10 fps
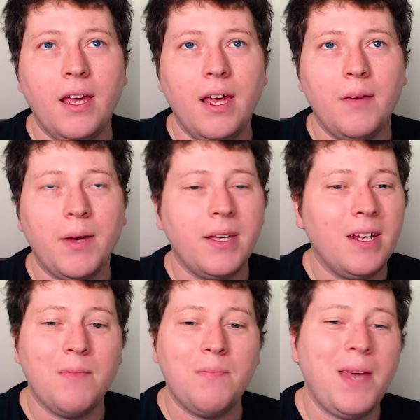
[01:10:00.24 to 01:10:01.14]
am I
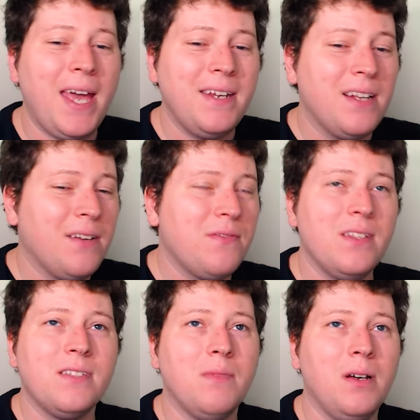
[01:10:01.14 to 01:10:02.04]
gonna get paid enough
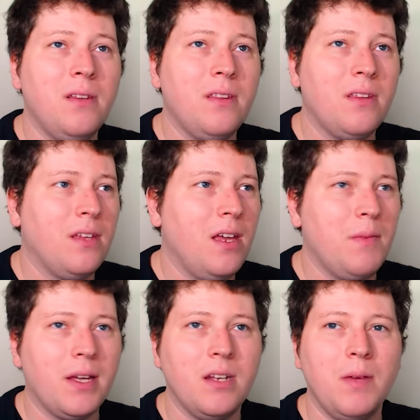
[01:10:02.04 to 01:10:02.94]
this month? Am
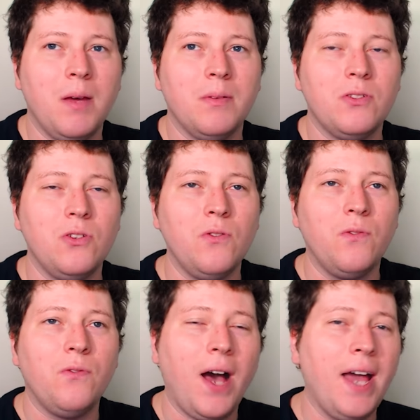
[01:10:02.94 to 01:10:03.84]
I gonna be able to
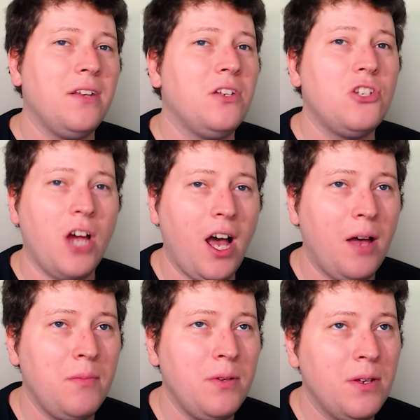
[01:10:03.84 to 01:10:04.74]
find a
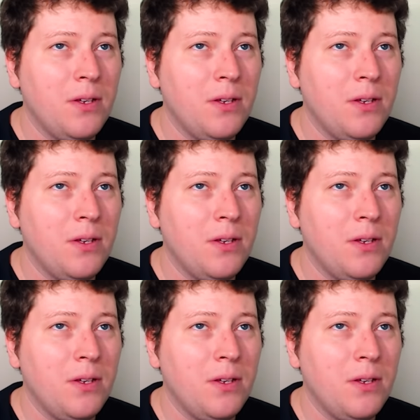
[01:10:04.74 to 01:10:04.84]
job?